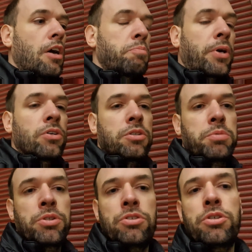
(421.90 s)
because I'm
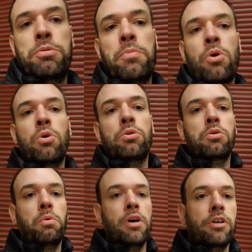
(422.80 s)
such a small
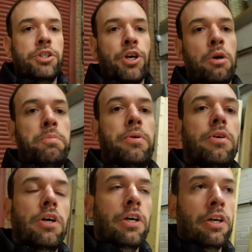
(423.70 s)
workshop,
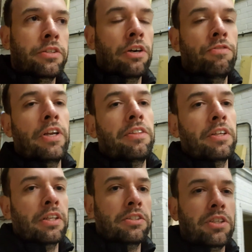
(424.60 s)
I don't really
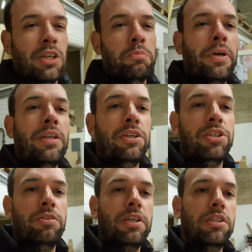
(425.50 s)
think that's going to be an
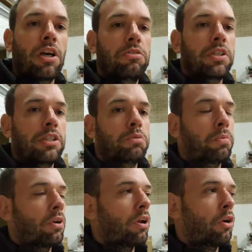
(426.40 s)
issue, and I don't tend to
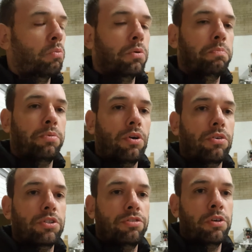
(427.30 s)
put a lot of wood
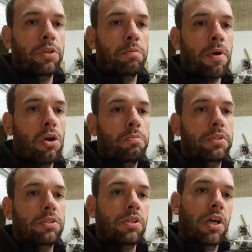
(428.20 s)
products through at the
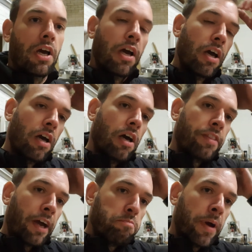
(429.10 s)
moment.
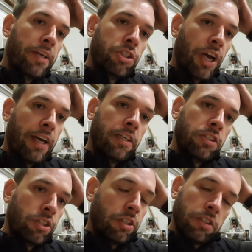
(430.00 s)
That may
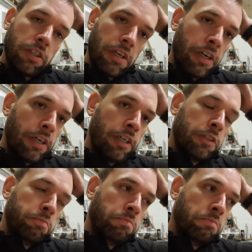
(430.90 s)
change,
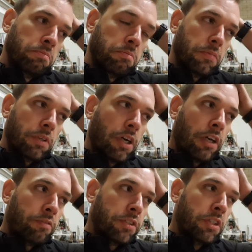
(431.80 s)
and
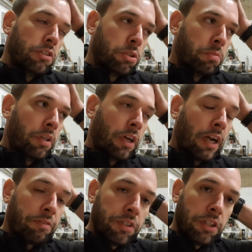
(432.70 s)
obviously it's something that I
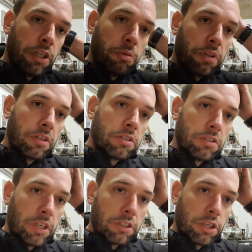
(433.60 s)
have to deal with
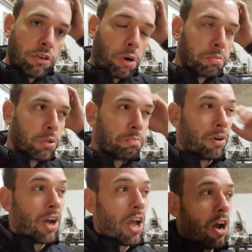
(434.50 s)
as it crops up,
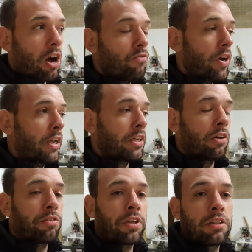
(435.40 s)
but I really
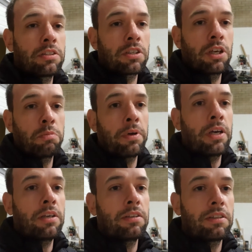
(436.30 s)
don't think there's going to
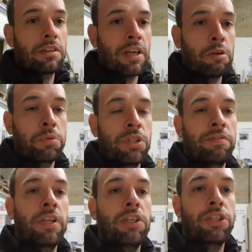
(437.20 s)
be that much of
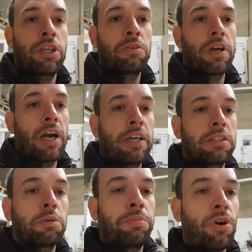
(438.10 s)
an issue,
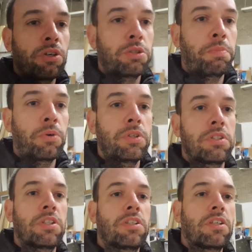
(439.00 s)
and the price
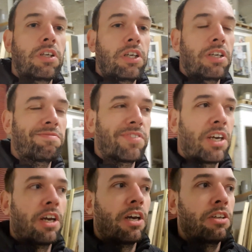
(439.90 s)
point and
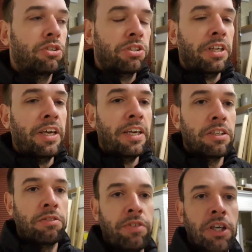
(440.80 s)
just the
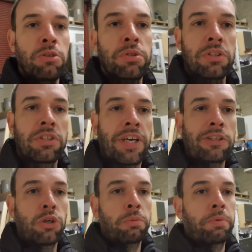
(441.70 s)
ease of use and setup.